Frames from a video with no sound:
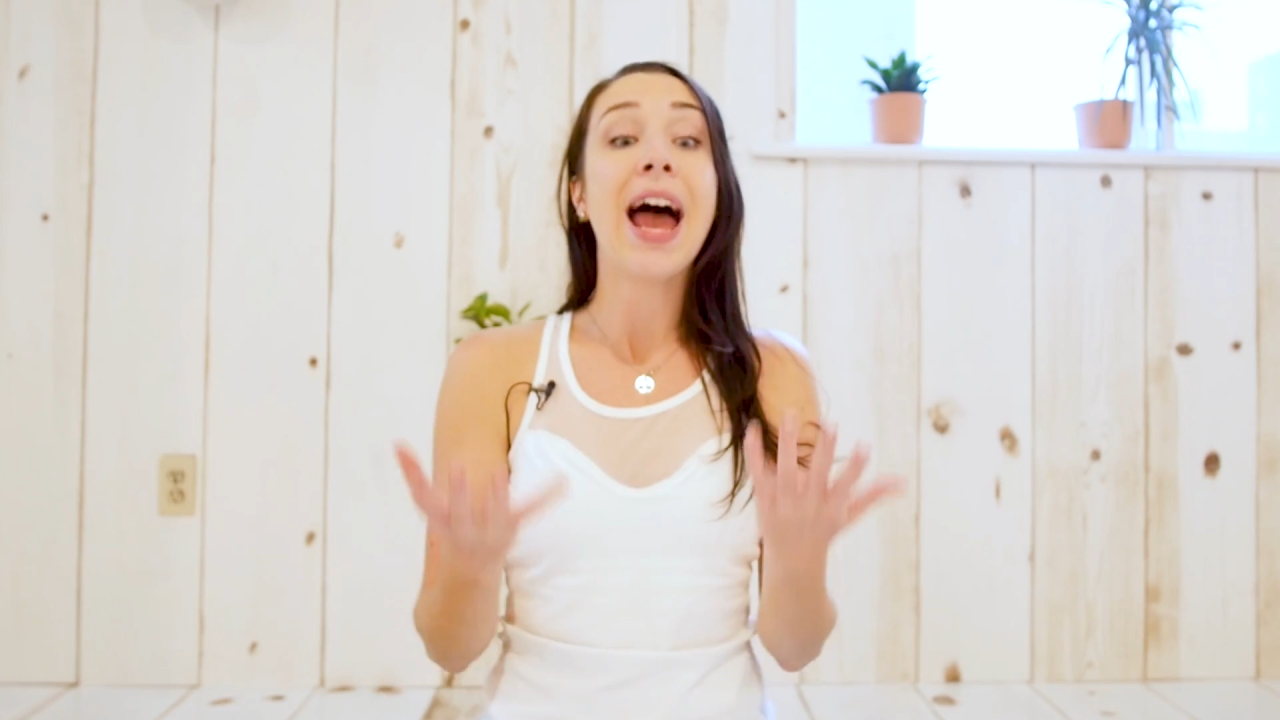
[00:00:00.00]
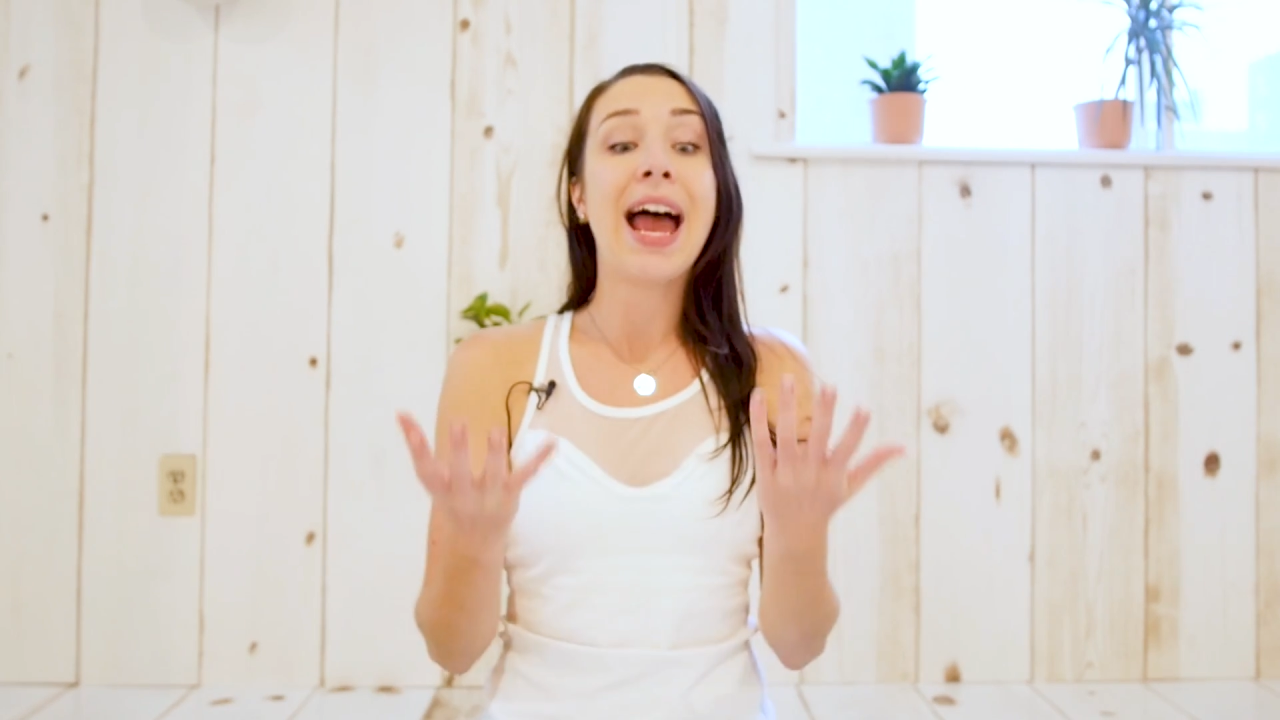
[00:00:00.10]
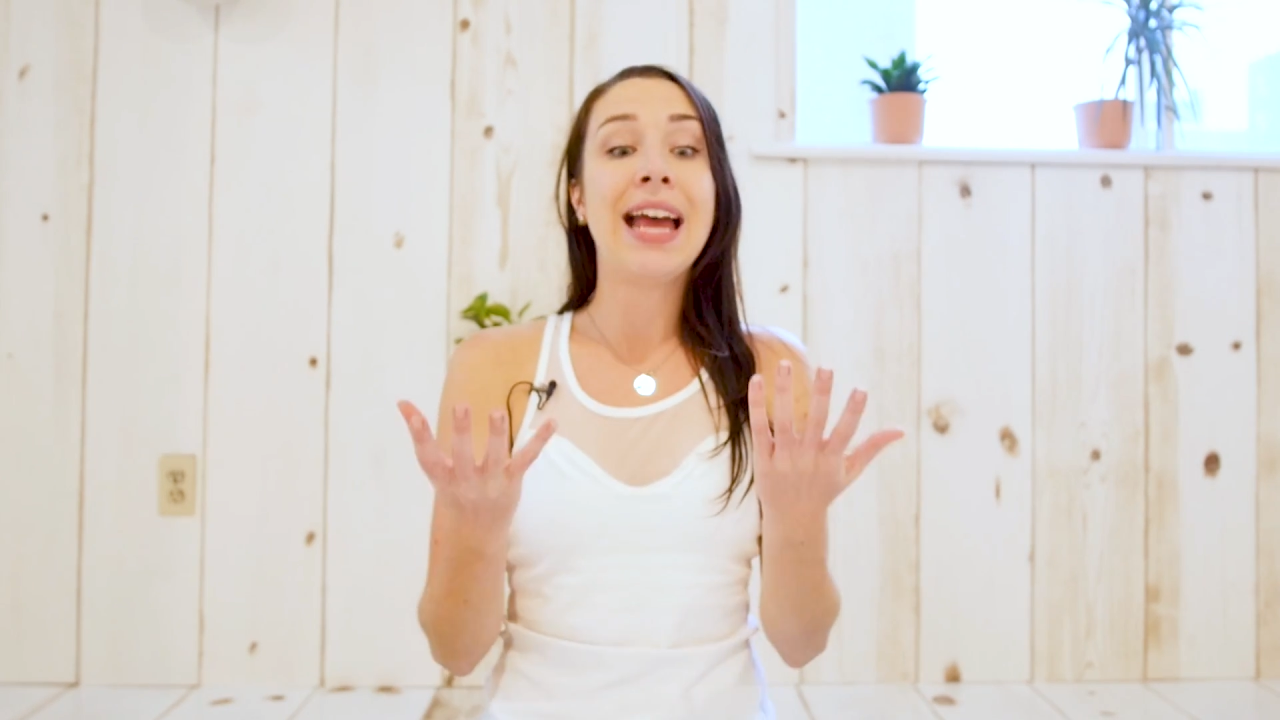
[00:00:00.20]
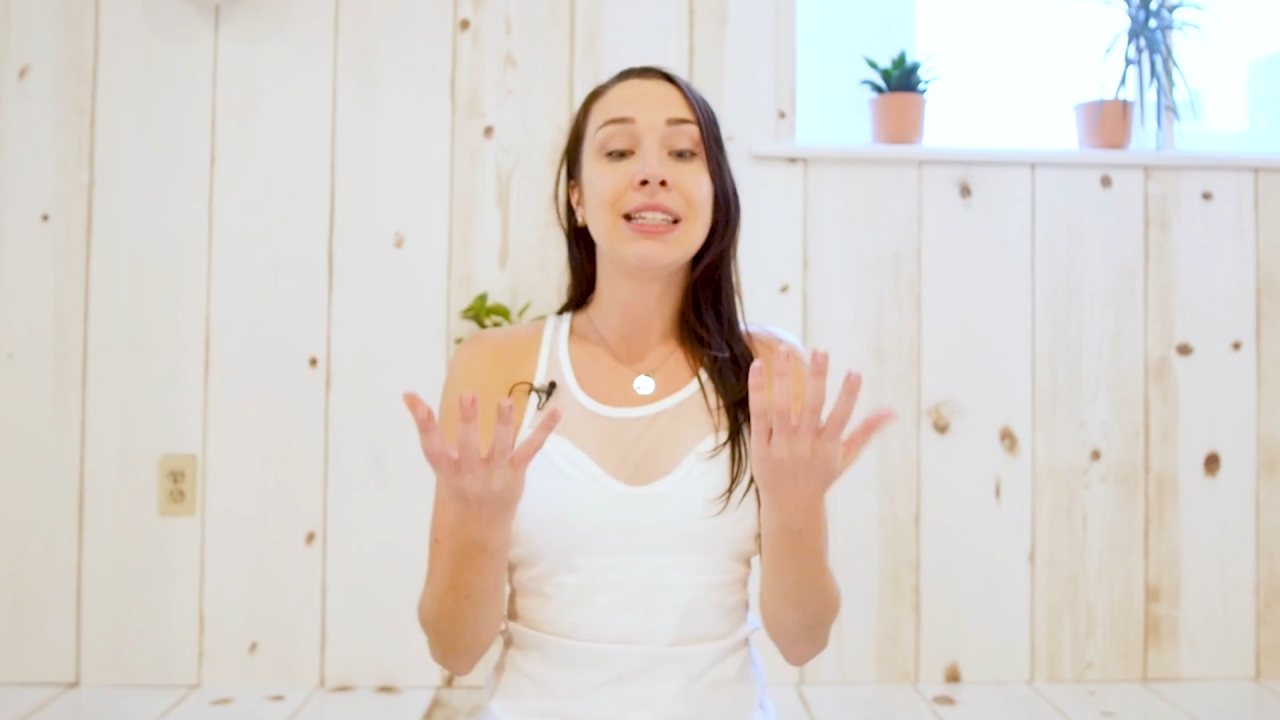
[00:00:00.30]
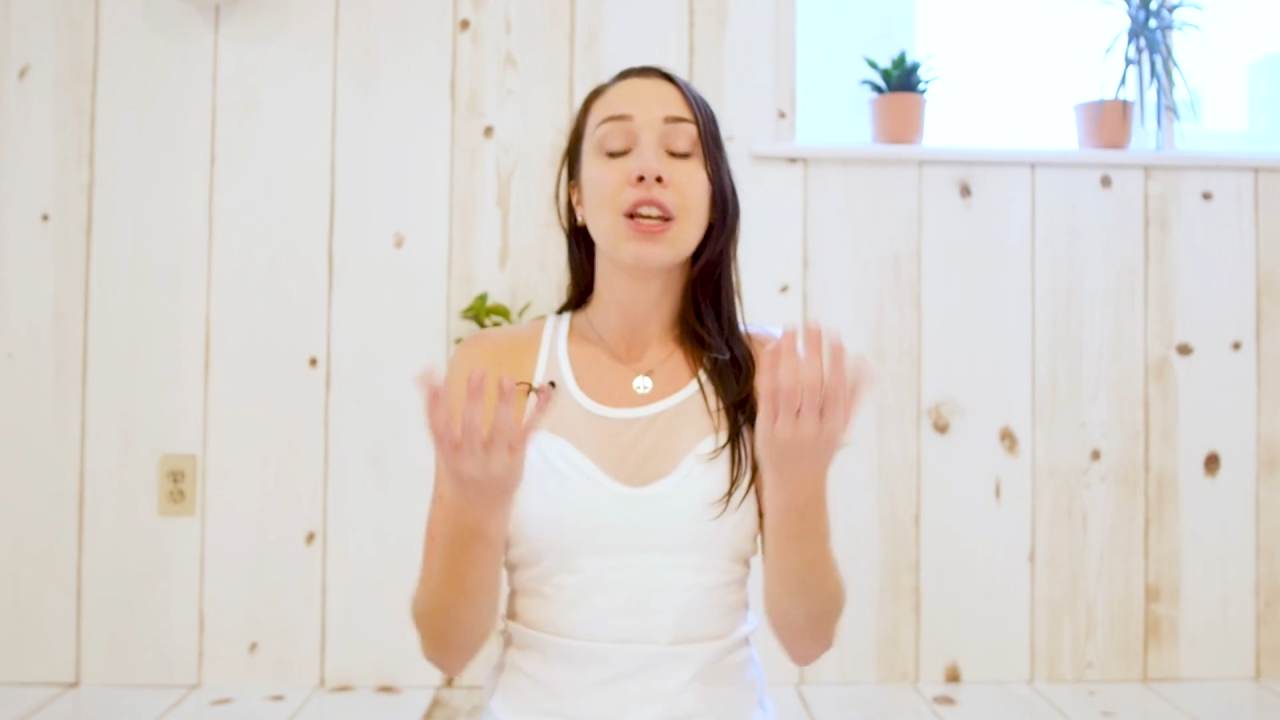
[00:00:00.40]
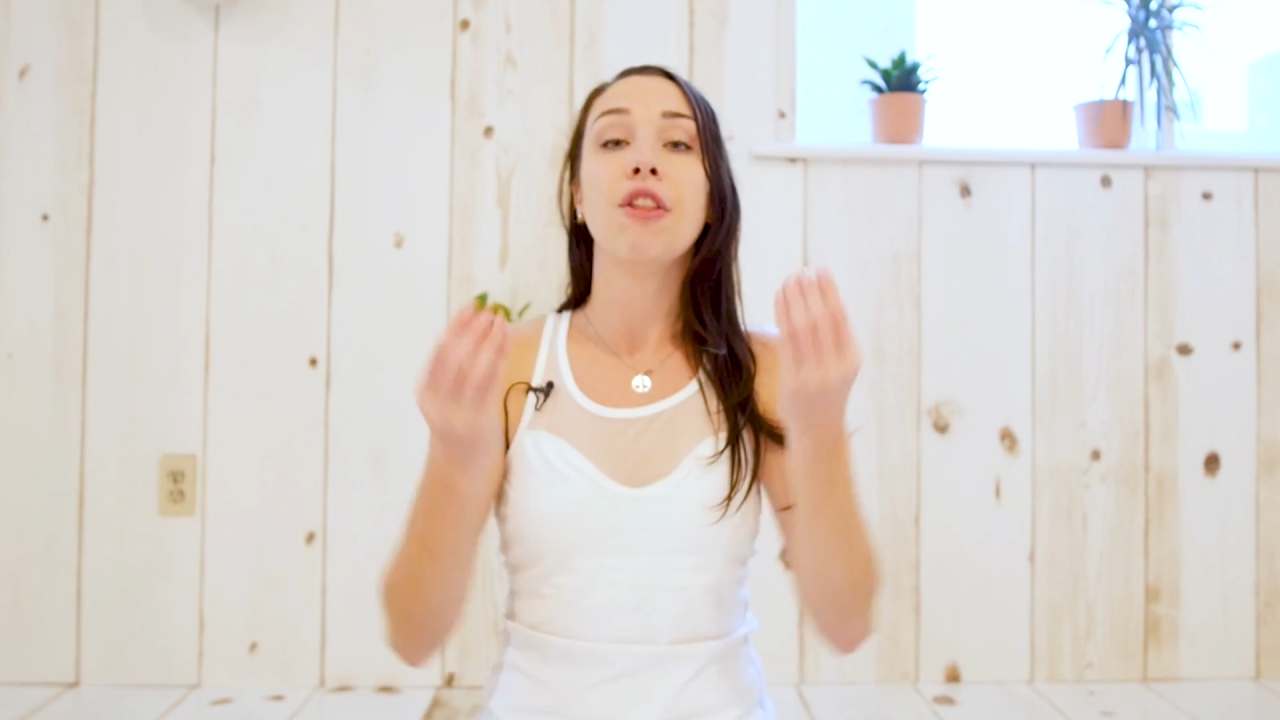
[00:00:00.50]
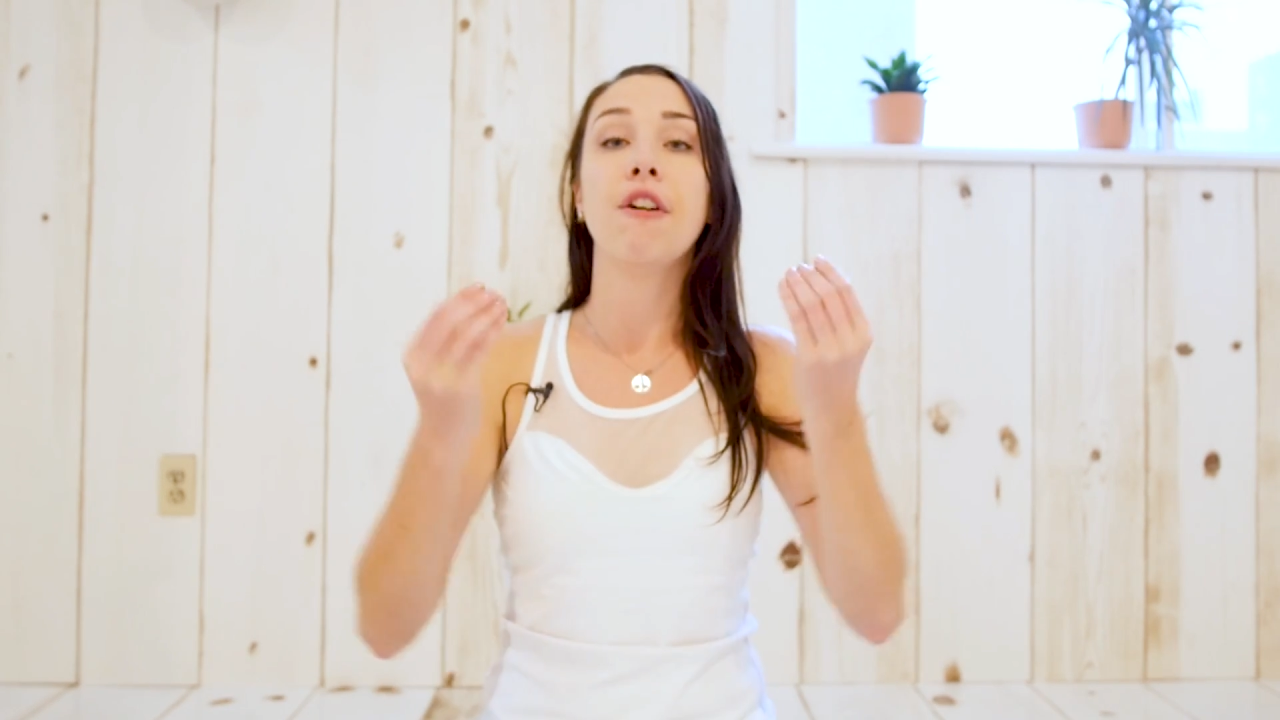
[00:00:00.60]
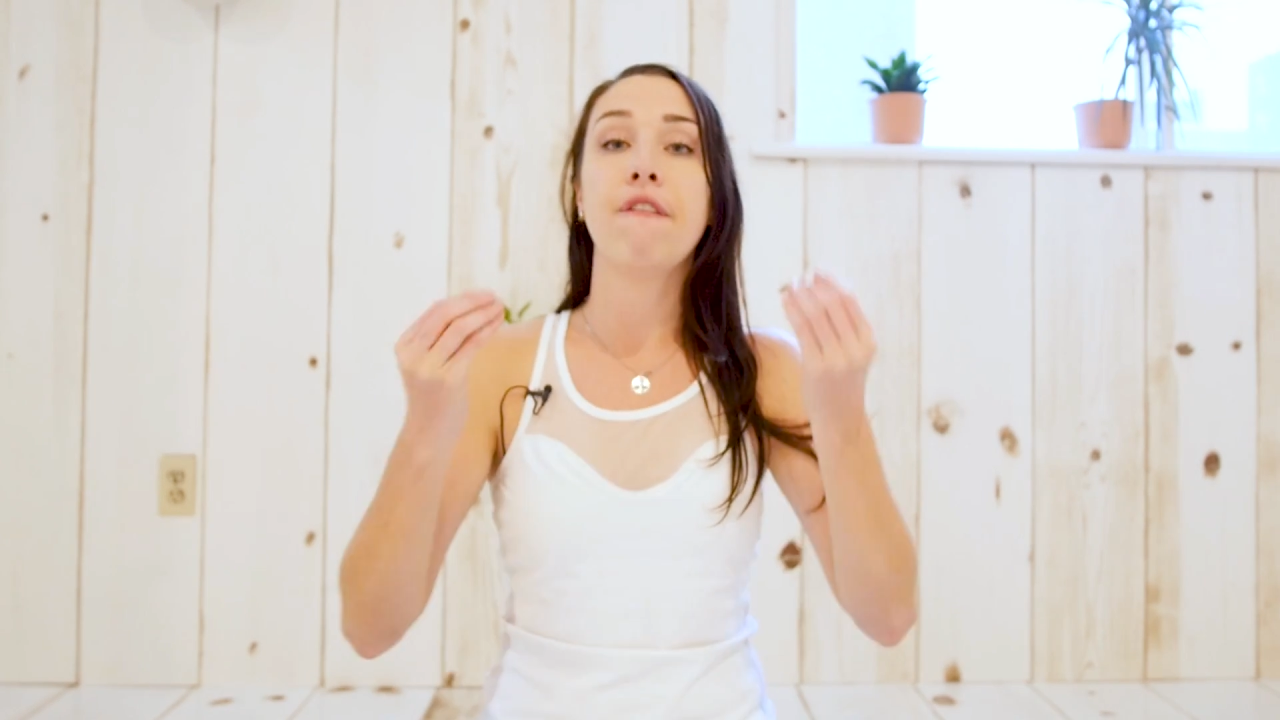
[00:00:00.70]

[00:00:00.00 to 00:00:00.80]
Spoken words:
And the